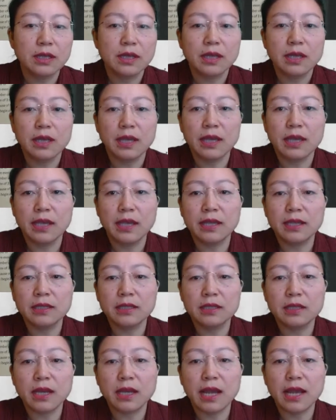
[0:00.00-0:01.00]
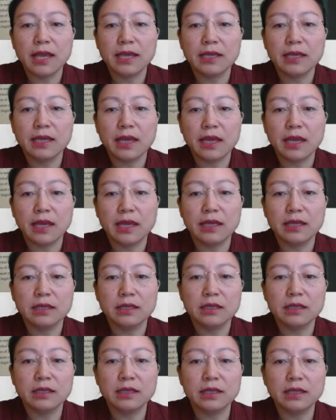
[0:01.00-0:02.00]
and I can
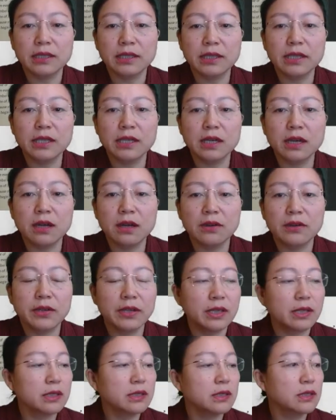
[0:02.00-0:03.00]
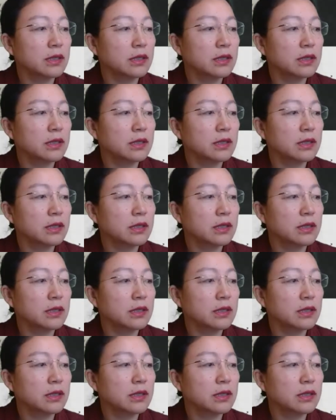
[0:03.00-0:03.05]
click on it